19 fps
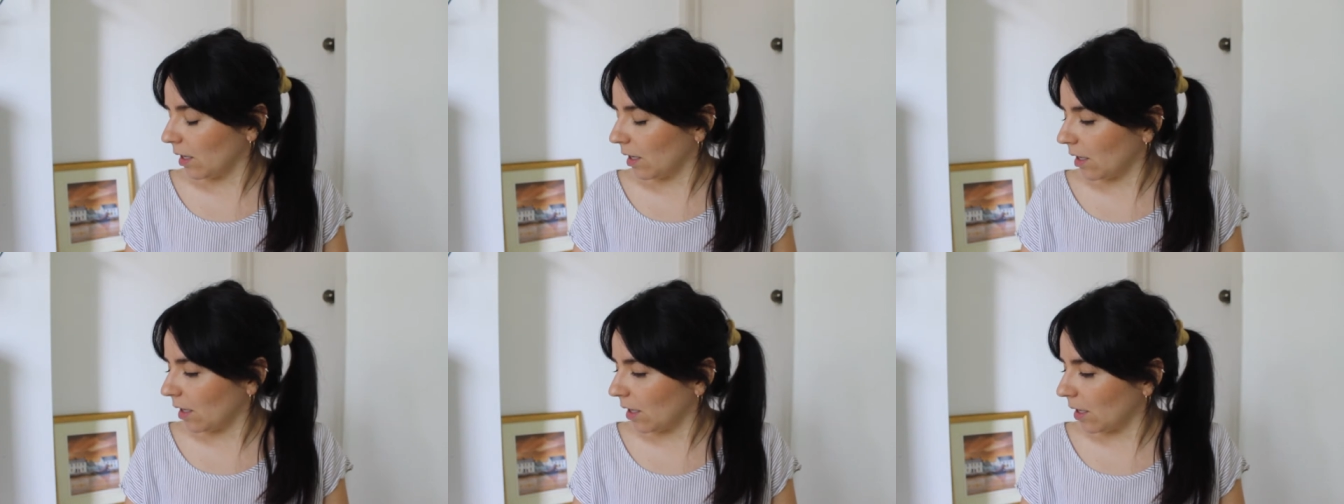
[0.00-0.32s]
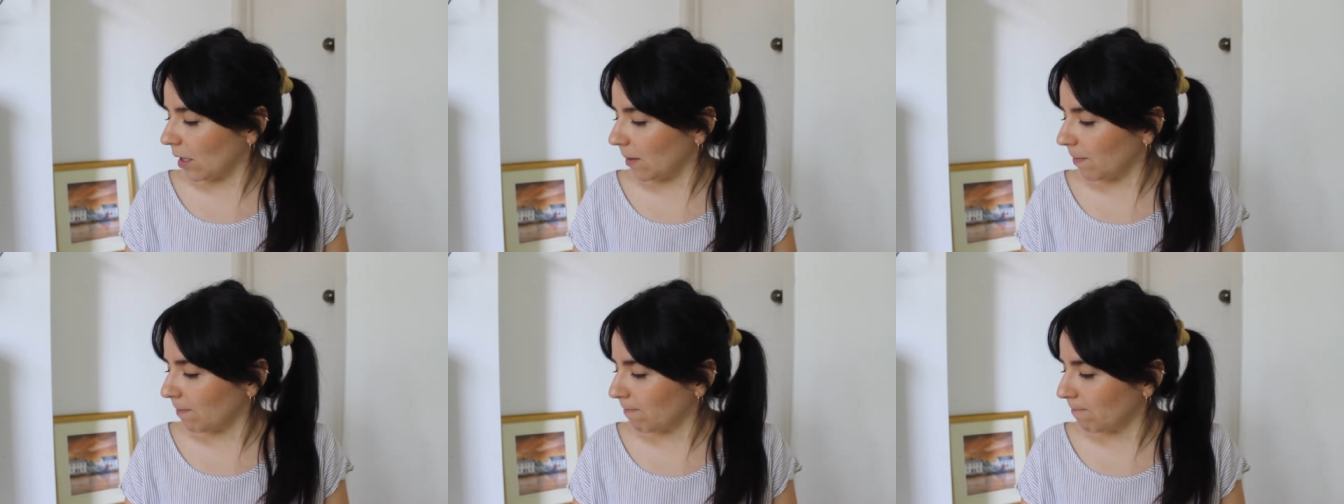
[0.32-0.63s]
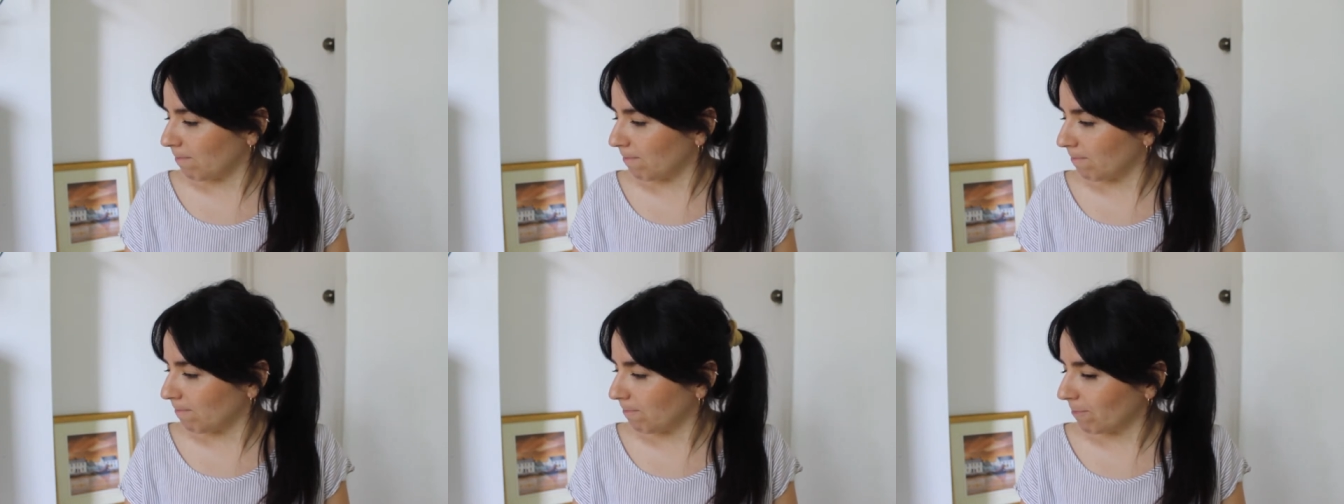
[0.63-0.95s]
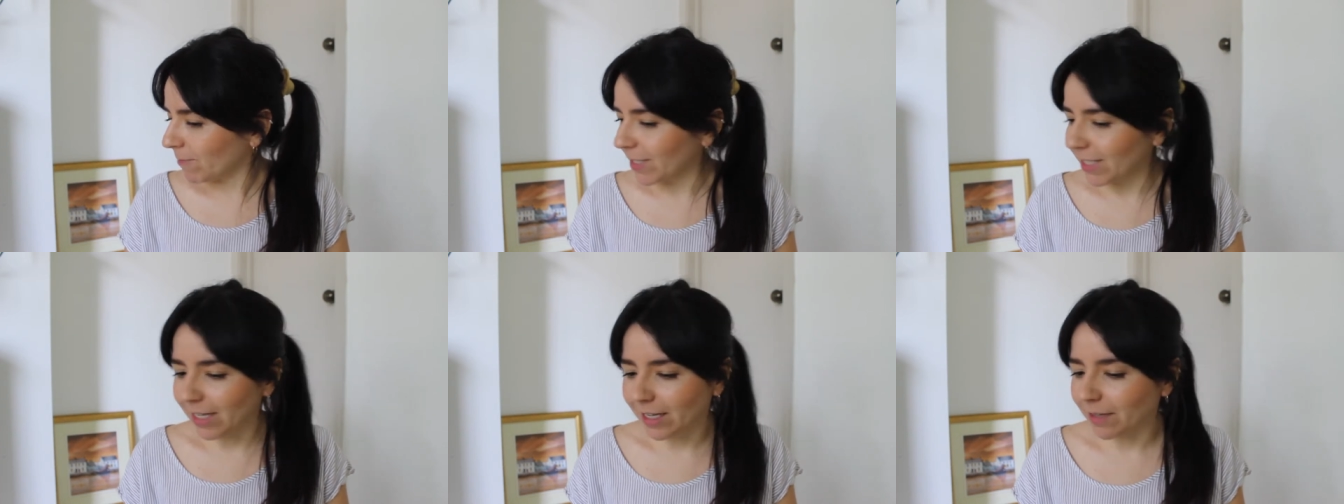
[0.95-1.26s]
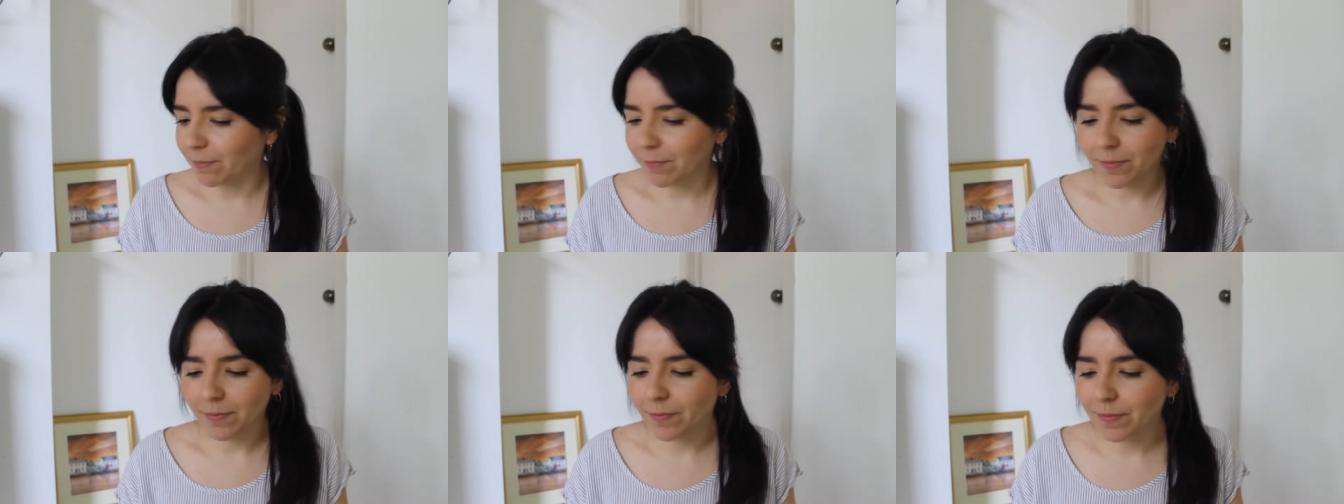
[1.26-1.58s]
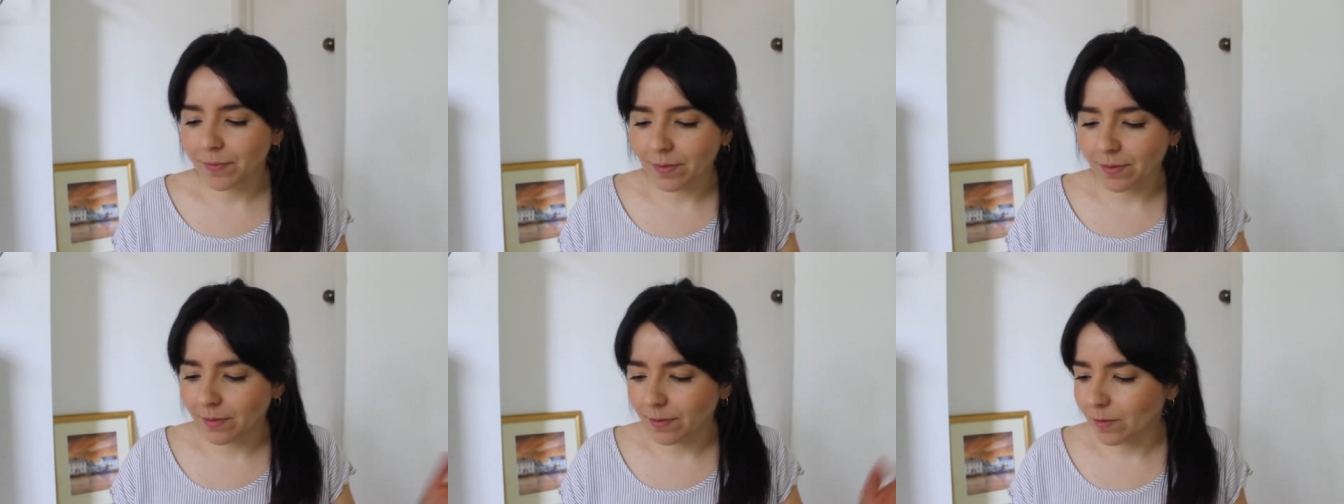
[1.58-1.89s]
um, yeah,
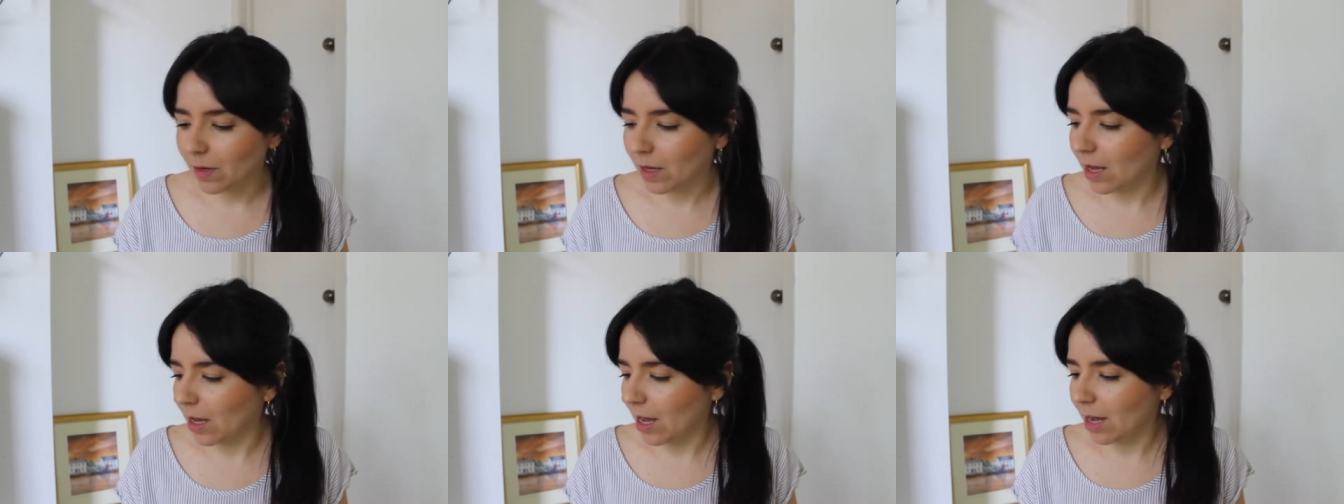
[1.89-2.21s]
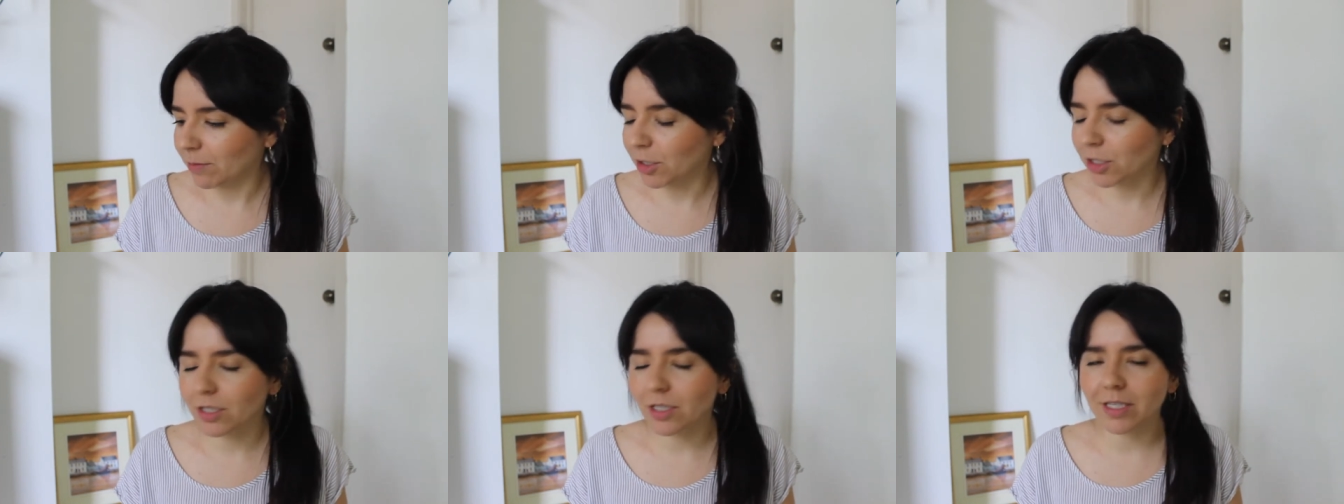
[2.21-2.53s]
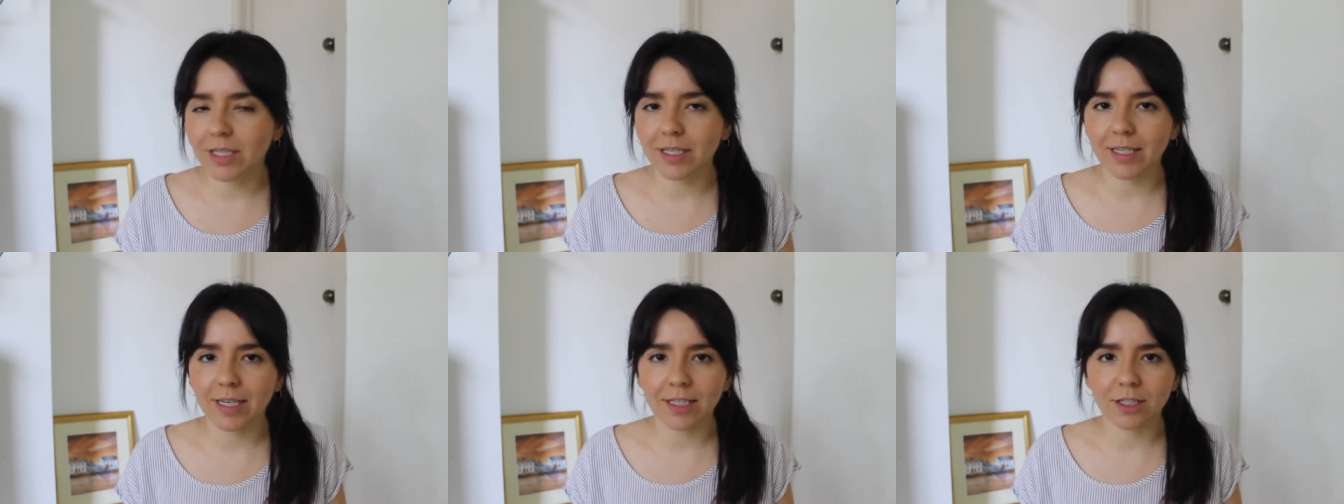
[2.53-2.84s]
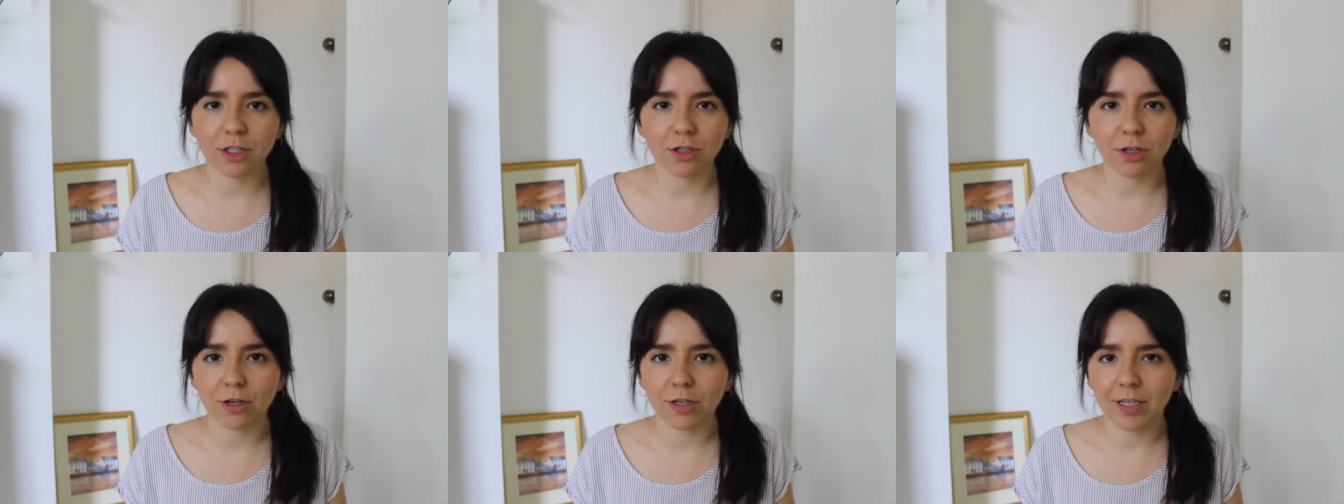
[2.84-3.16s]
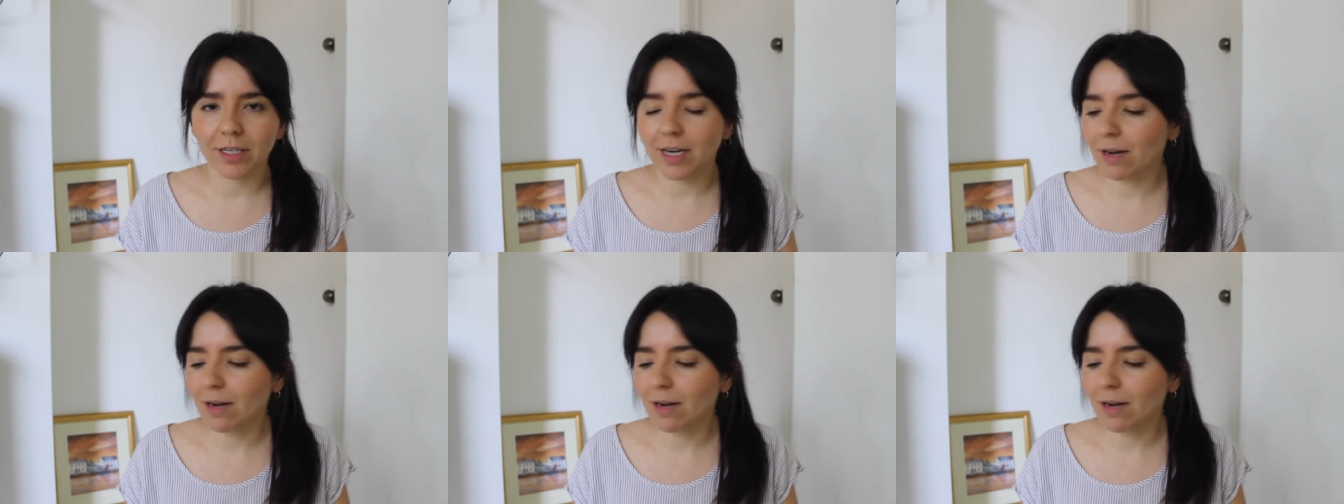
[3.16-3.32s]
I'm just gonna get started.